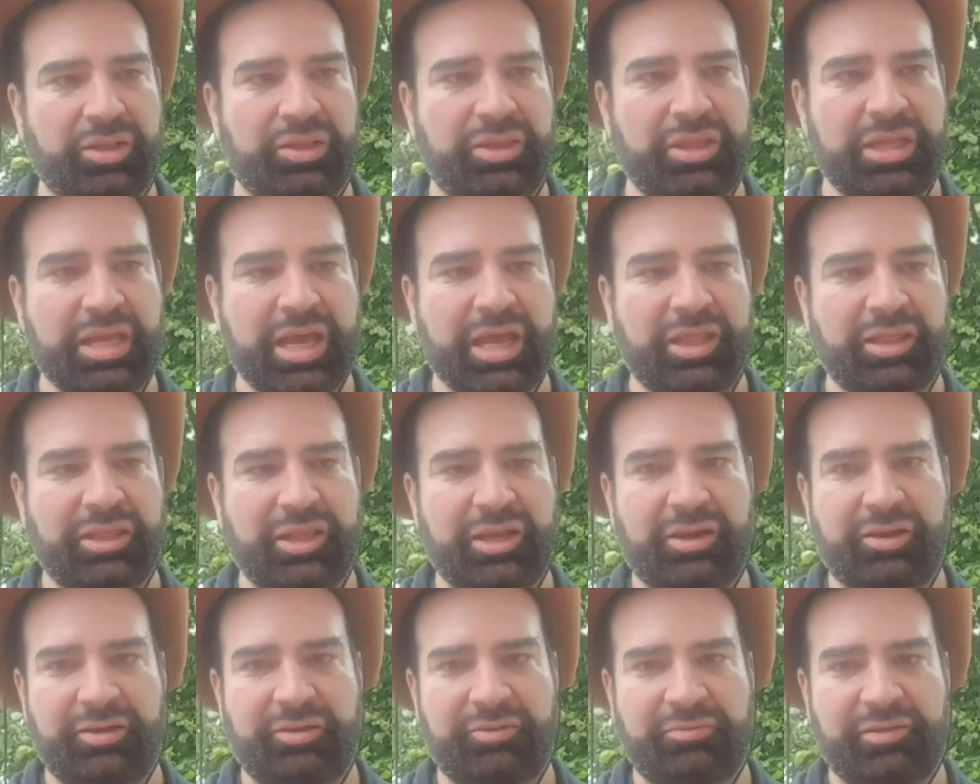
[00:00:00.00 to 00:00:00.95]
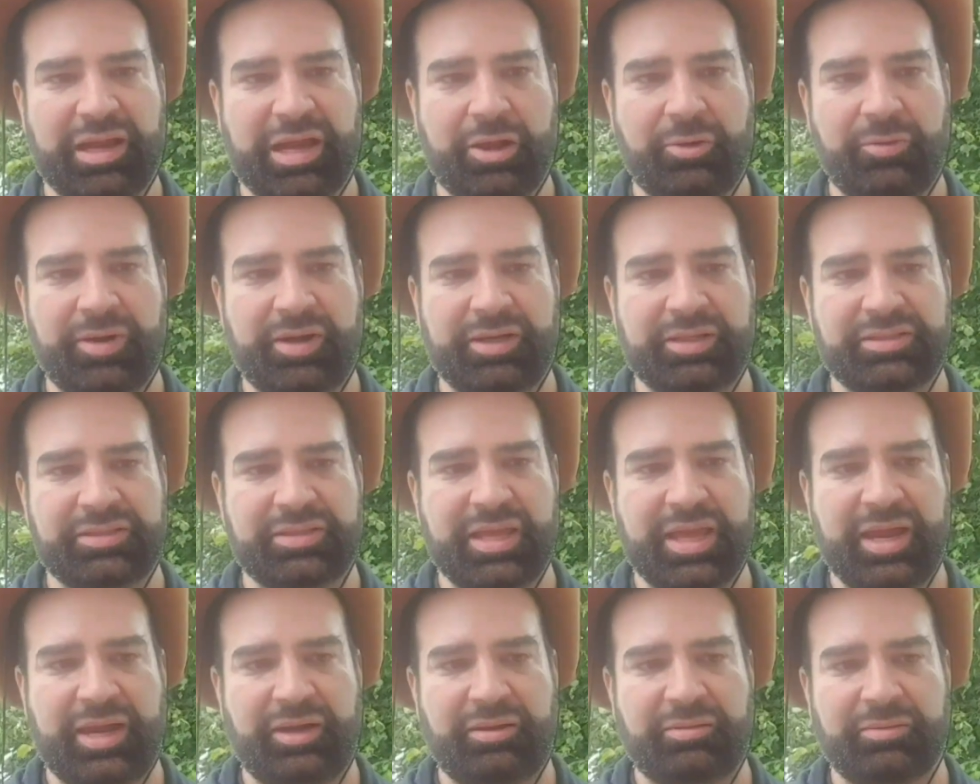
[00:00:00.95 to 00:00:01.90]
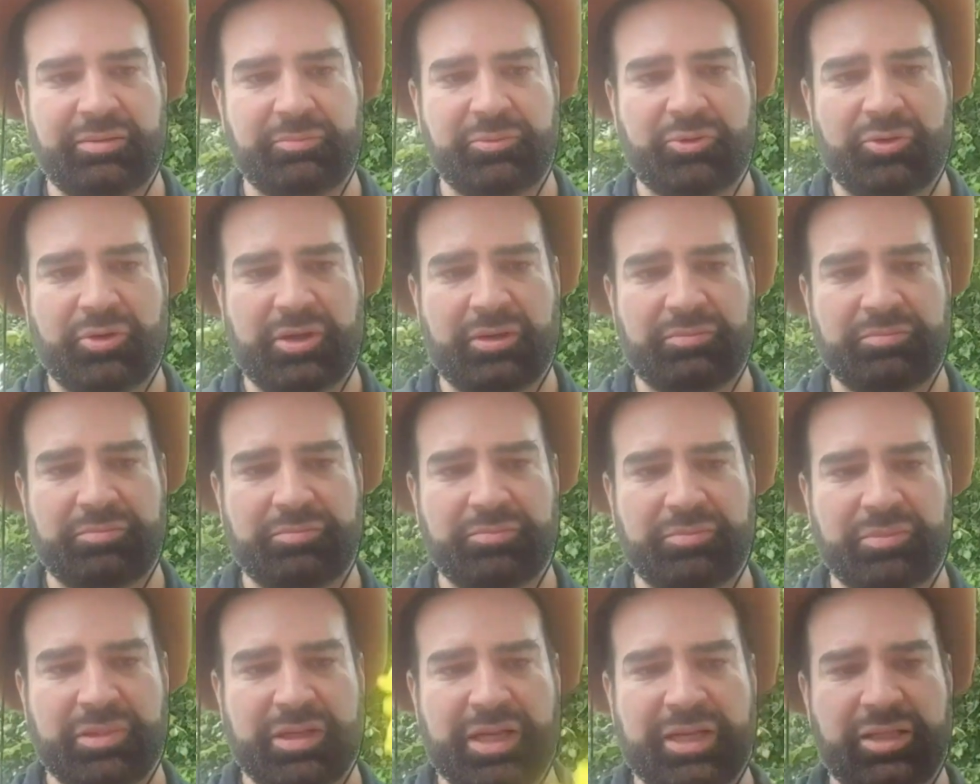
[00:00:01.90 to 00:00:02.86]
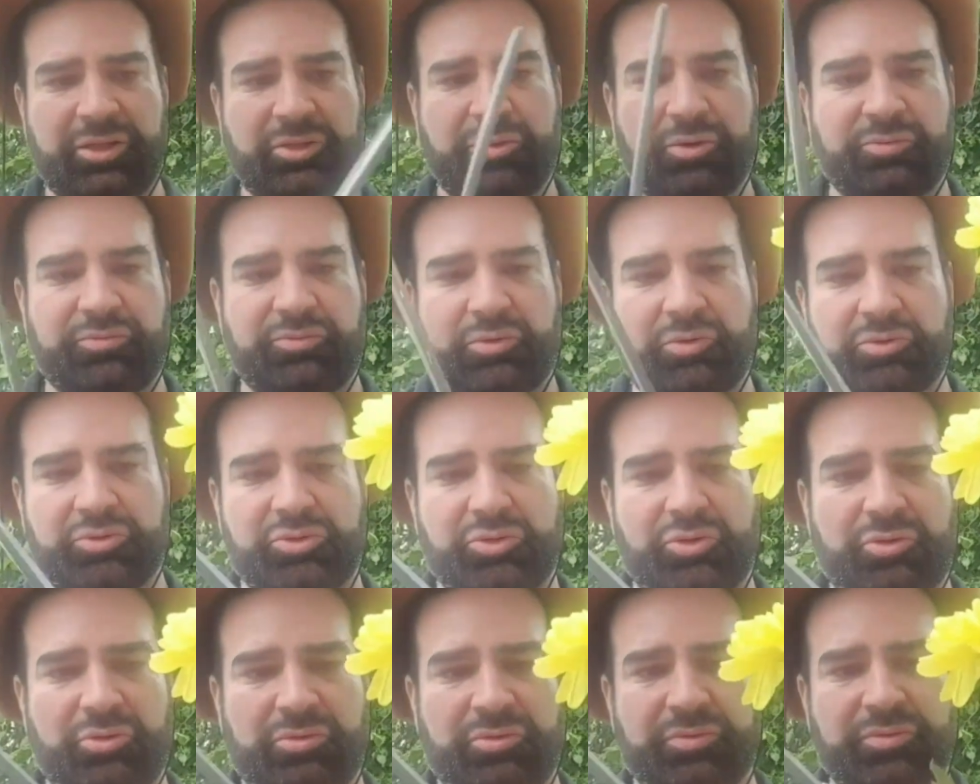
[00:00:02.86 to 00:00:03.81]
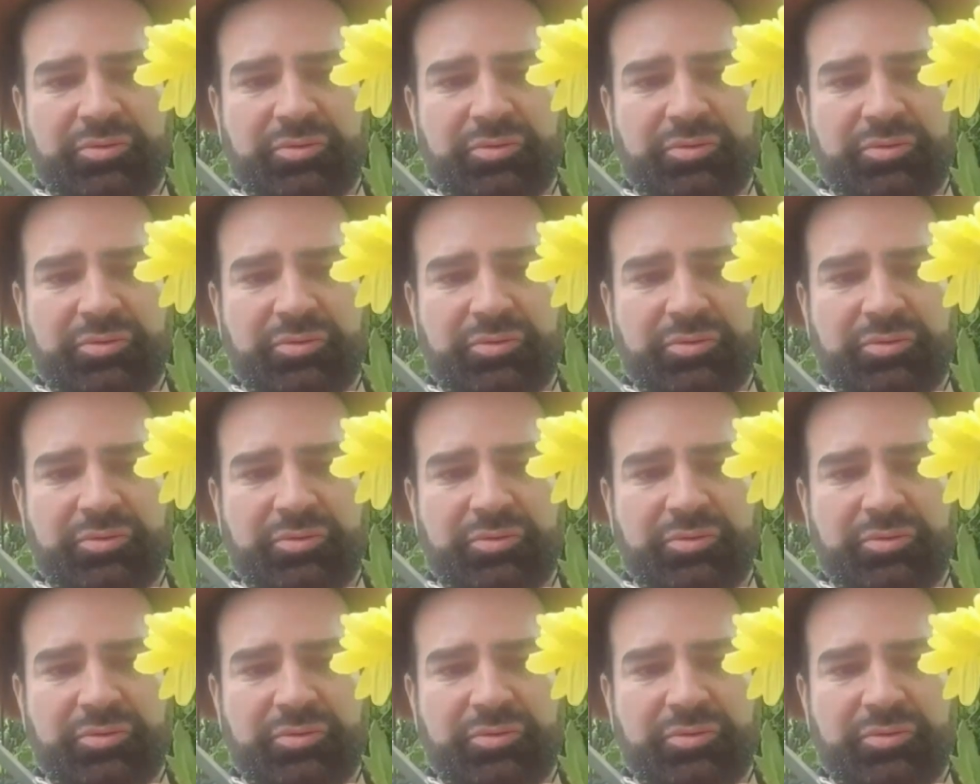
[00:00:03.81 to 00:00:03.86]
The other flower is there. I'm gonna cut it off also.